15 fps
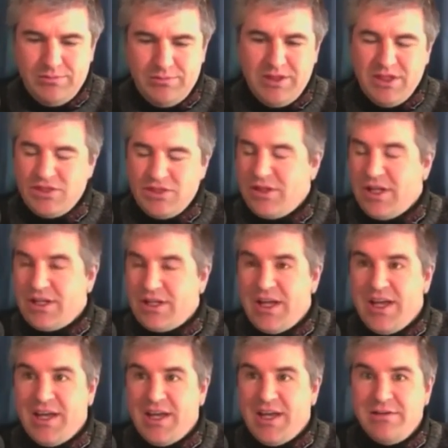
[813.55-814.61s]
things you'd like to
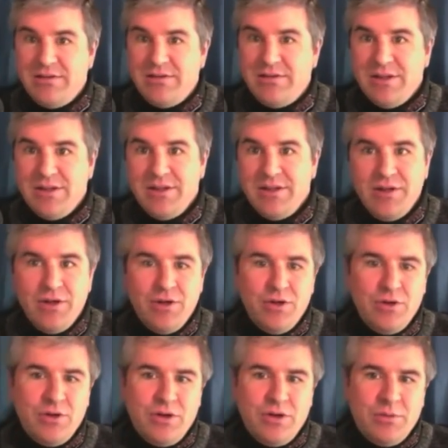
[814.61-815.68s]
add
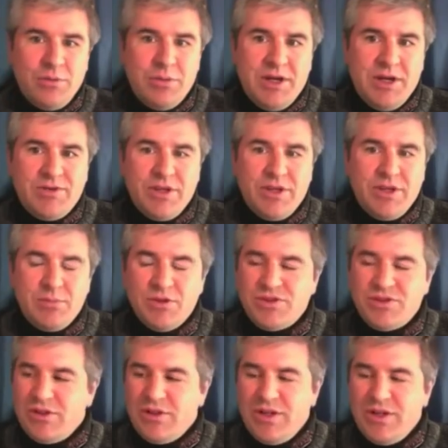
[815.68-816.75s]
about the
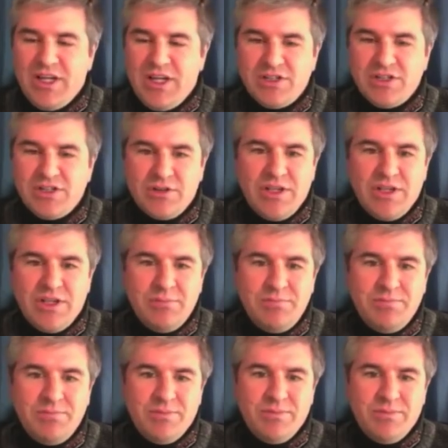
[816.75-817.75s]
Brazilian national team?